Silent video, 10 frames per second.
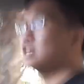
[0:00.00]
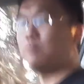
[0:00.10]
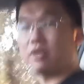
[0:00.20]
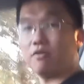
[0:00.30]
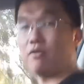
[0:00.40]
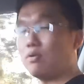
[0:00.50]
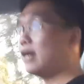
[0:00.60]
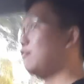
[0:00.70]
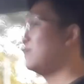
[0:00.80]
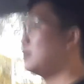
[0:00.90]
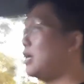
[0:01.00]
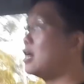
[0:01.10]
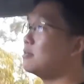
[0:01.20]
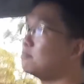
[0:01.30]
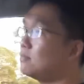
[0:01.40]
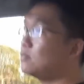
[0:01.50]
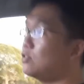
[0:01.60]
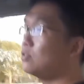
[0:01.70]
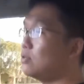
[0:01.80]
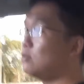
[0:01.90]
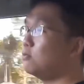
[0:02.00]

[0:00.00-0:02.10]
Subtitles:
his beloved wife. Yeah, so